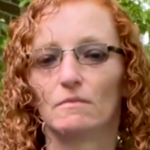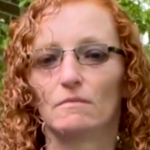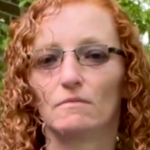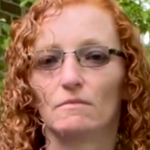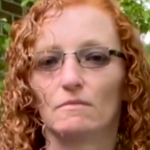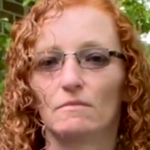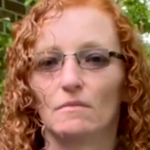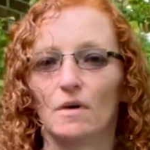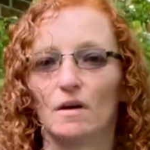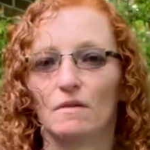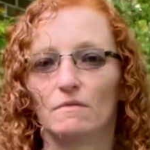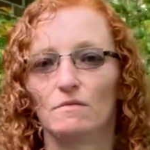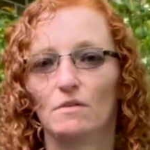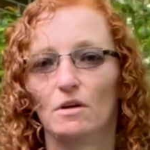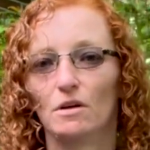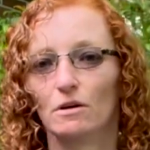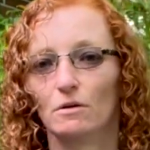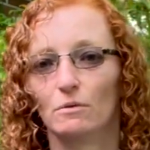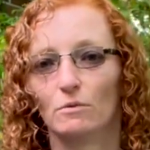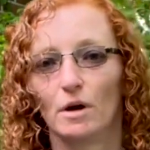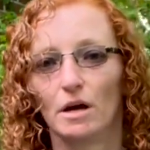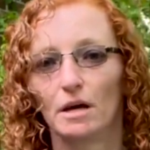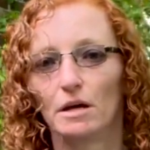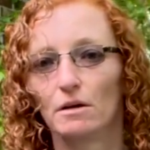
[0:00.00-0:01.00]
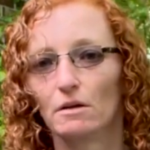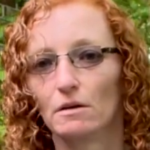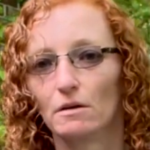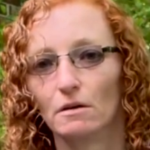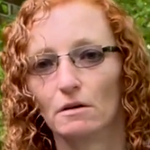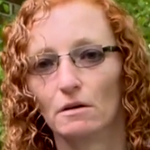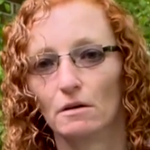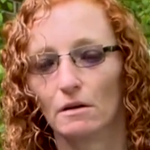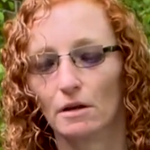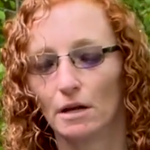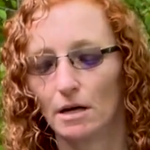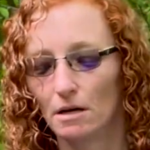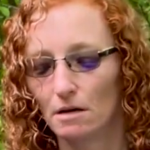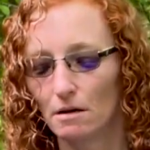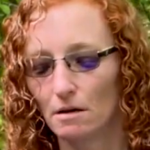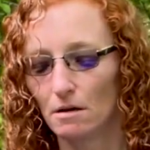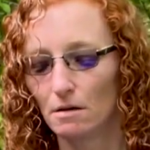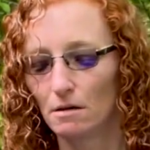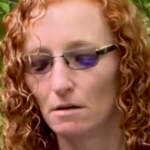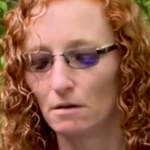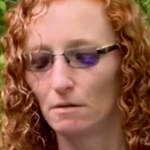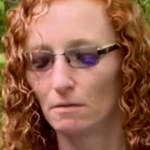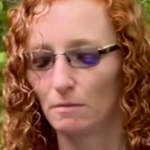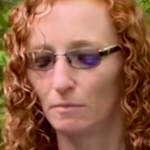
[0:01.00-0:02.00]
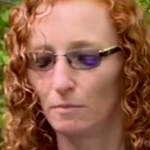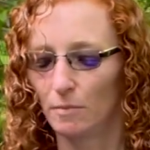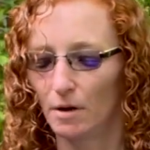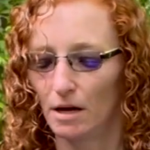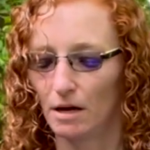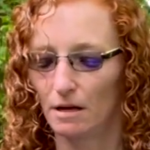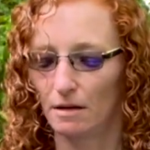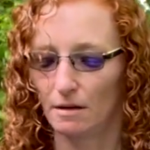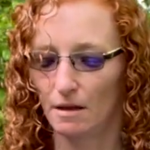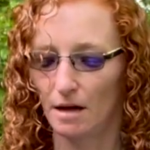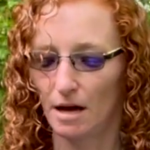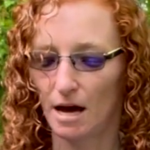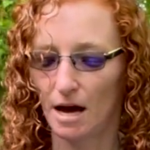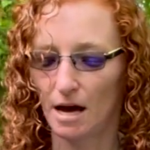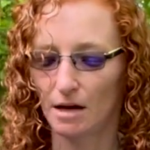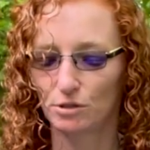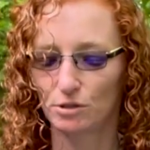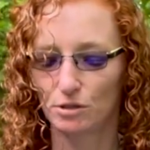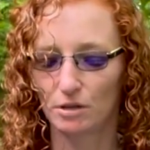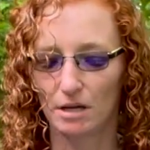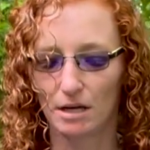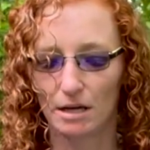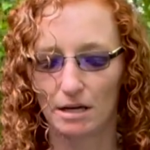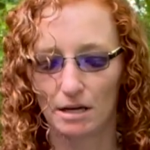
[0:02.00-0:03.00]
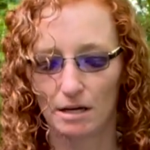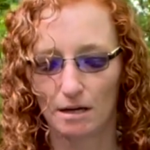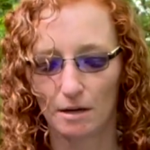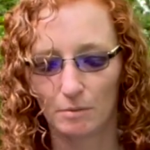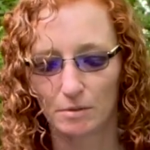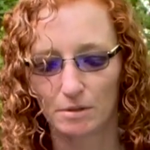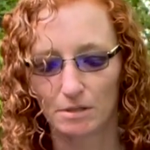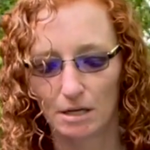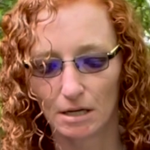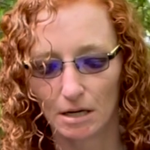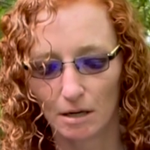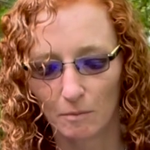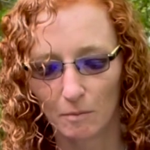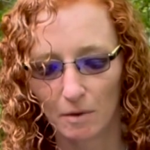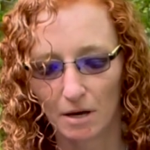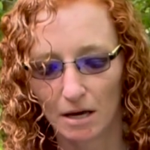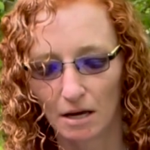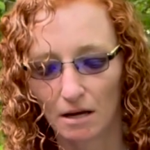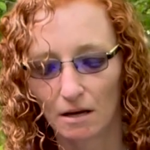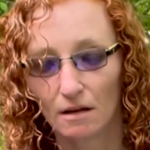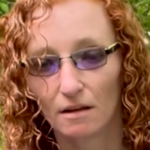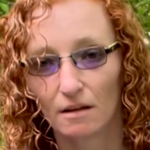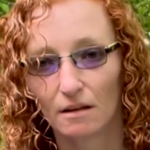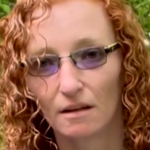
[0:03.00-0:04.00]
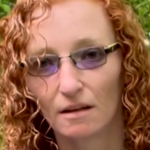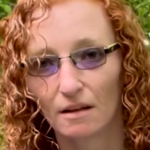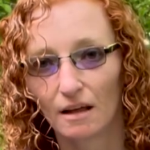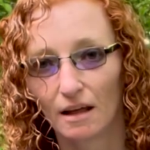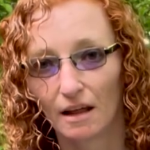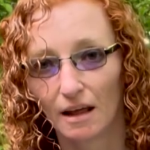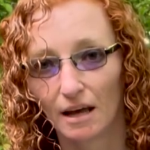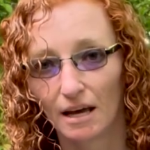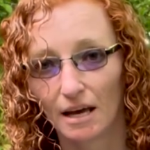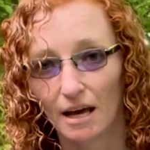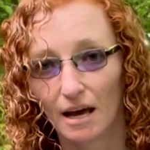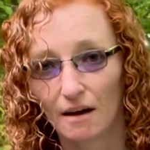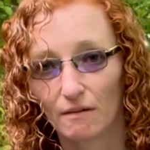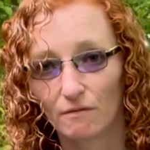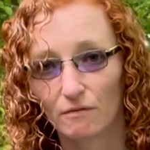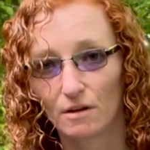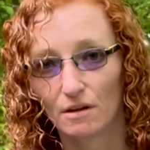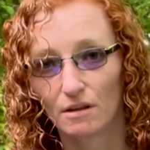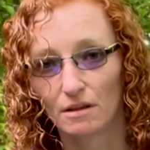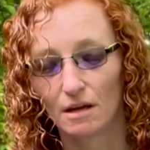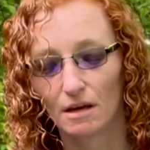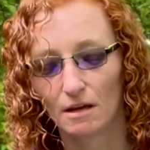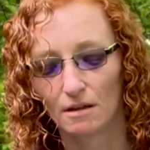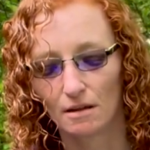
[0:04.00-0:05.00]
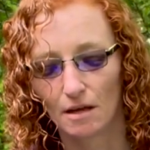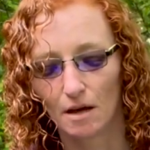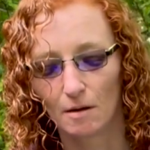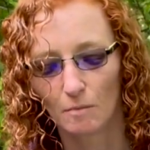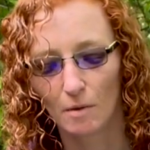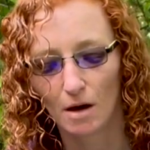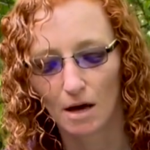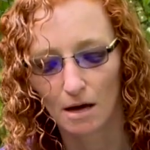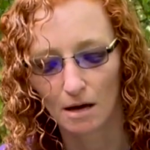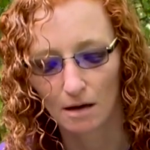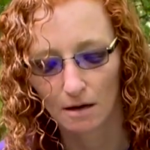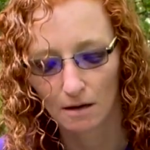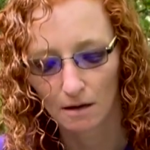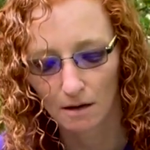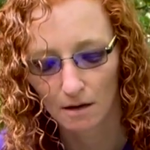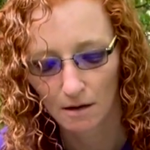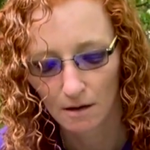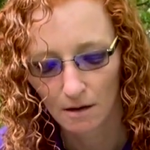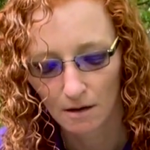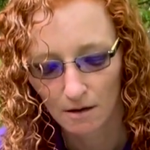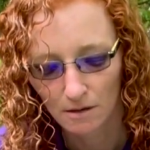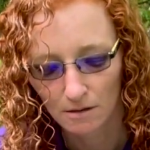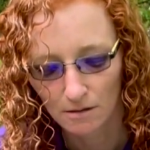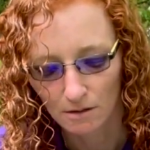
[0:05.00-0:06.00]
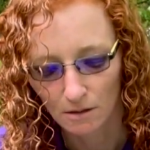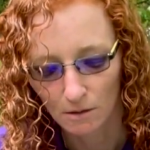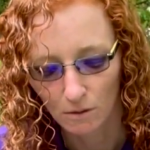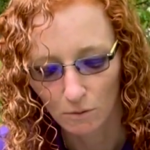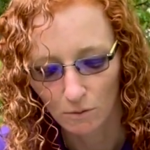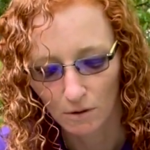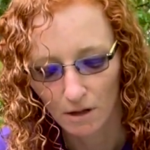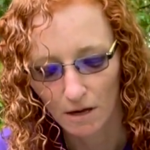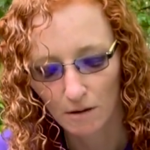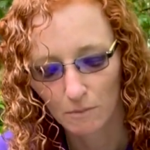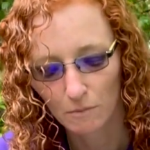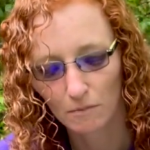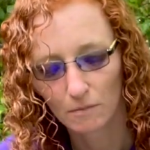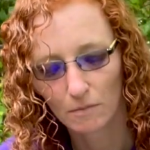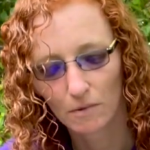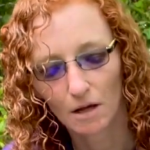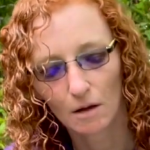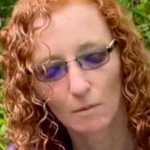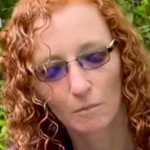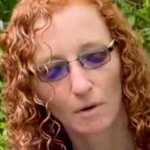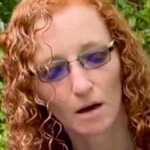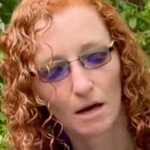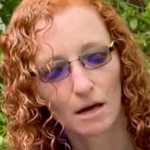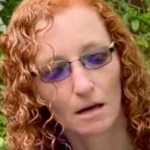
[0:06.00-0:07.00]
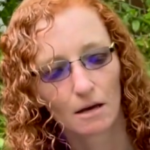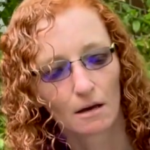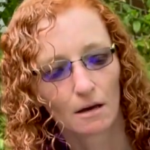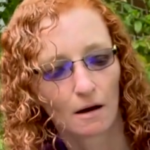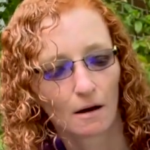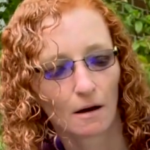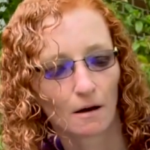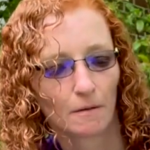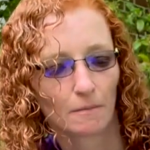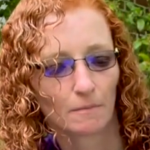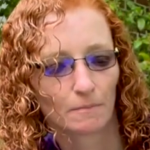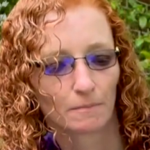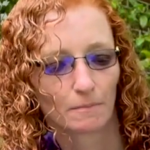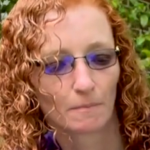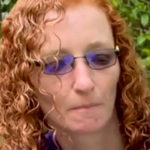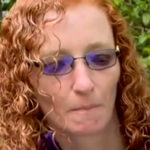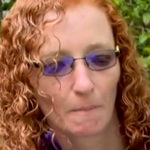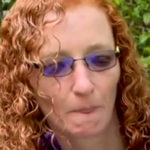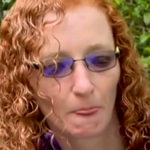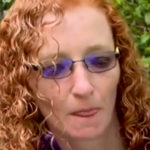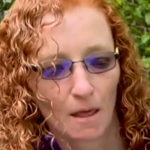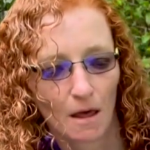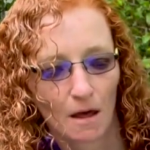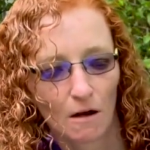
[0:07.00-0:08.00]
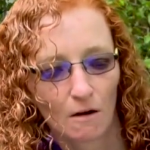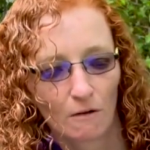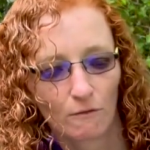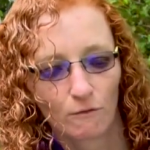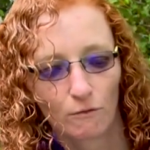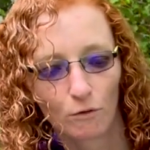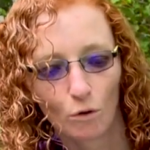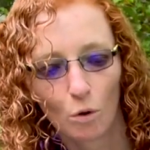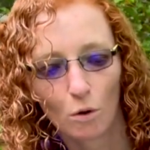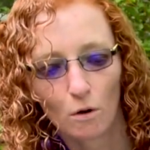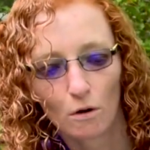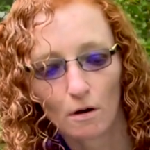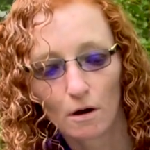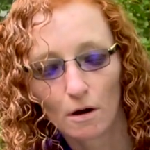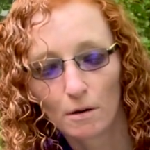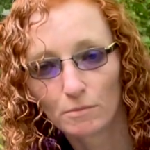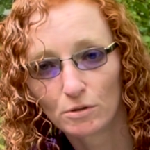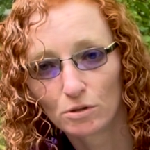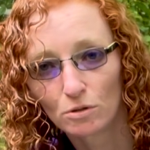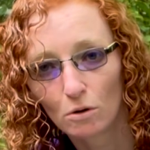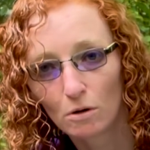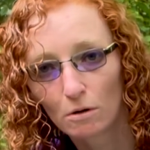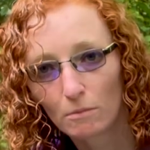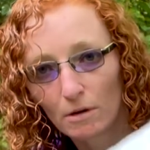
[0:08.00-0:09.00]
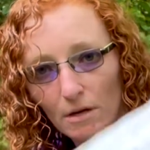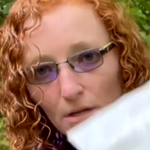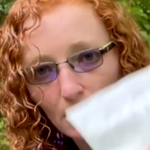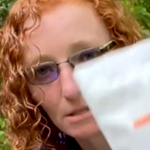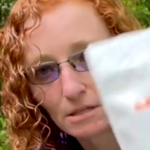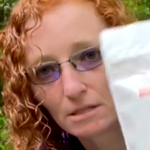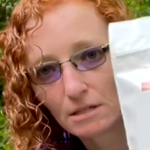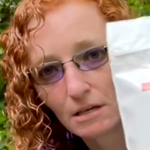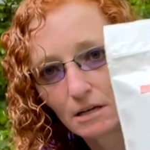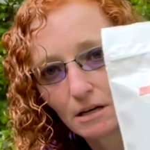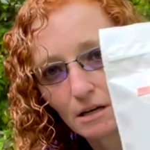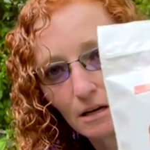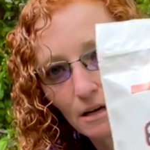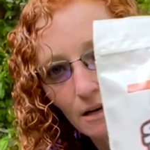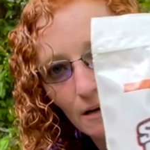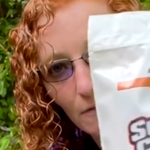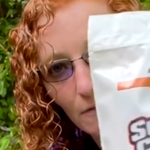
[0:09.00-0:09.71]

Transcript: of their regular cleaner, but they actually ended up sending me like everything they make. So they make floor absorbent if